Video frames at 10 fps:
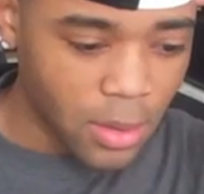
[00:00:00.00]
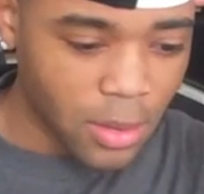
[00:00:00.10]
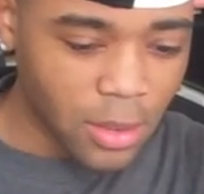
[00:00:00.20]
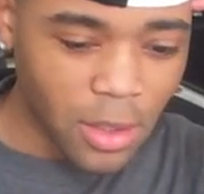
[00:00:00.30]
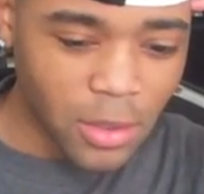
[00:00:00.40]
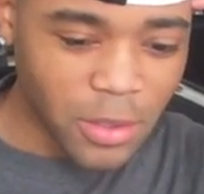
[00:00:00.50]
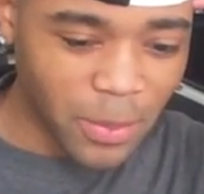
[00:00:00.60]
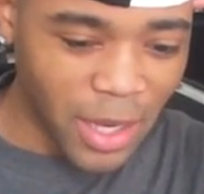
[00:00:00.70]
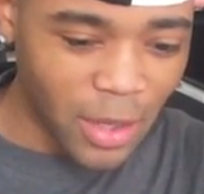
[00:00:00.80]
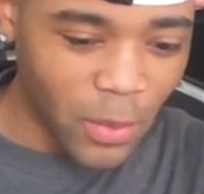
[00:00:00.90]
Look at all these
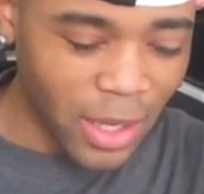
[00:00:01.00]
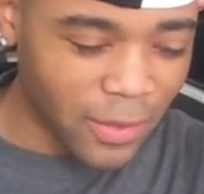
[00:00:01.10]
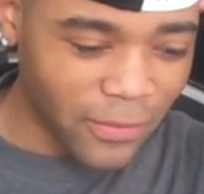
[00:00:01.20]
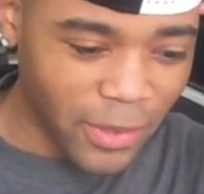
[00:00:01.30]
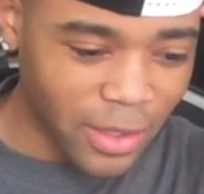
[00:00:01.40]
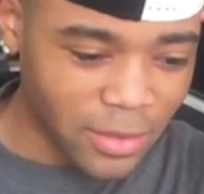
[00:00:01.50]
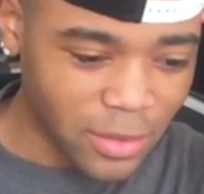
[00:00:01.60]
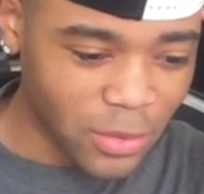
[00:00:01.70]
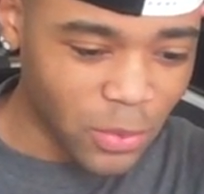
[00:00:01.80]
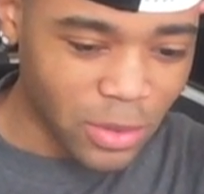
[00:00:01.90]
bandwagon fans
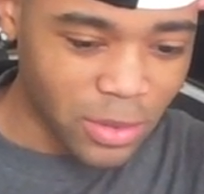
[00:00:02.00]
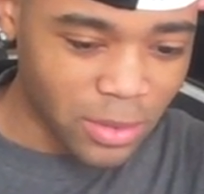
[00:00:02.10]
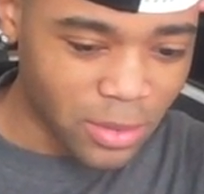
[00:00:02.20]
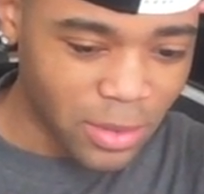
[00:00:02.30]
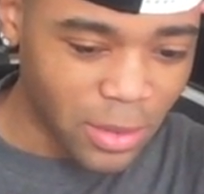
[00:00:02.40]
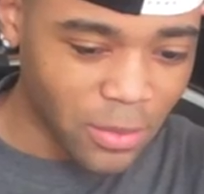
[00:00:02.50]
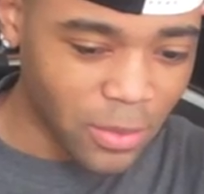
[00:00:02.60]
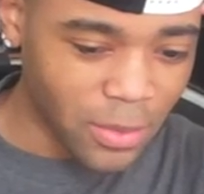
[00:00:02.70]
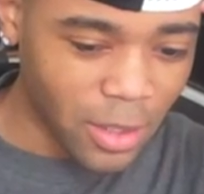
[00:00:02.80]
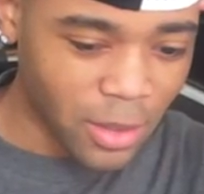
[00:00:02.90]
on Twitter. They don't
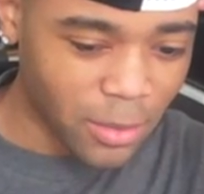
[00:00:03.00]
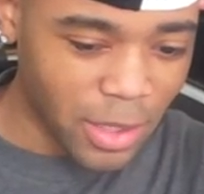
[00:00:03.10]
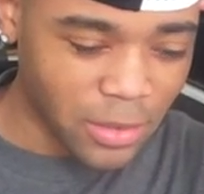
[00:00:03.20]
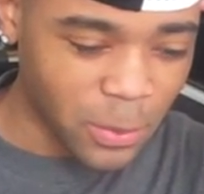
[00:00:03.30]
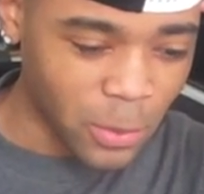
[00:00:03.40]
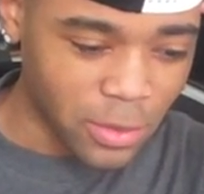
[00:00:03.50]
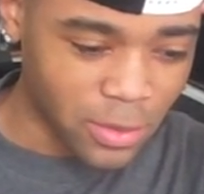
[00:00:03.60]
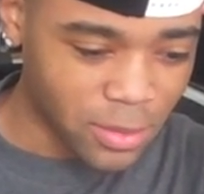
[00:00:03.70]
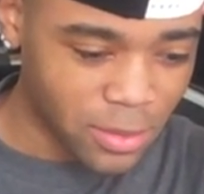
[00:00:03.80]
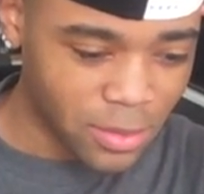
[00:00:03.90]
know nothing about
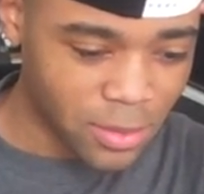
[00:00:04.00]
sports.